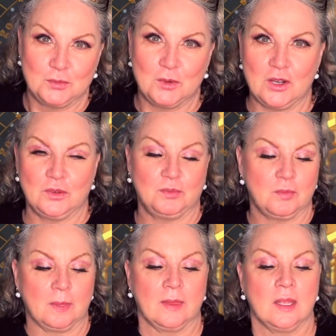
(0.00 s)
Well,
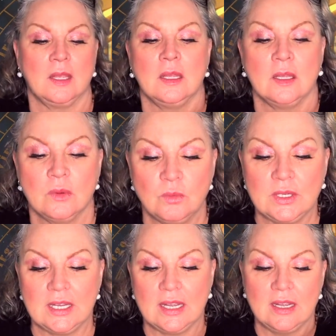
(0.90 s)

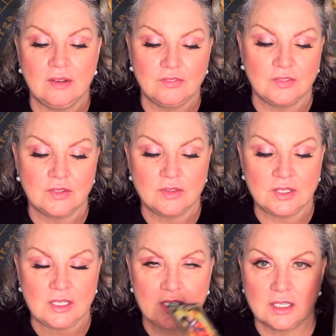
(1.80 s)
we have
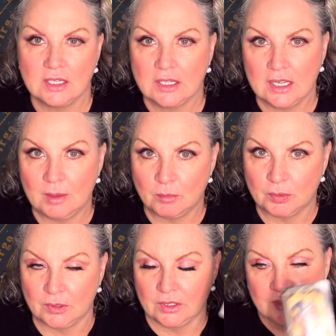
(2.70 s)
the
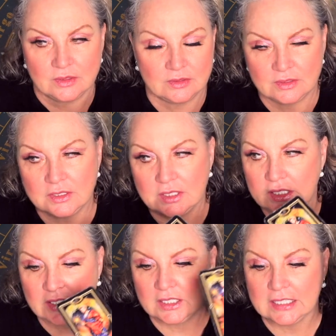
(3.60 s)
Emperor,
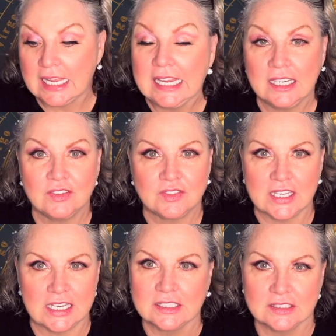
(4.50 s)
the King of
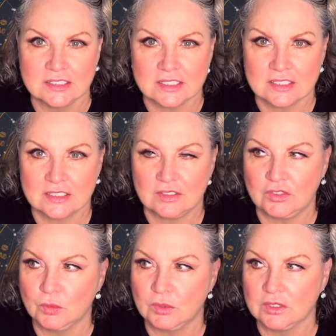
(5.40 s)
Kings,
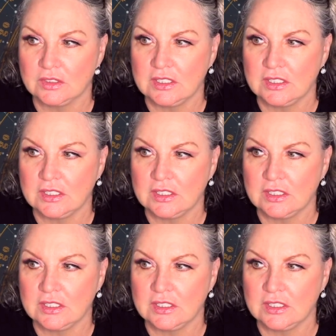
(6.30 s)
if you will.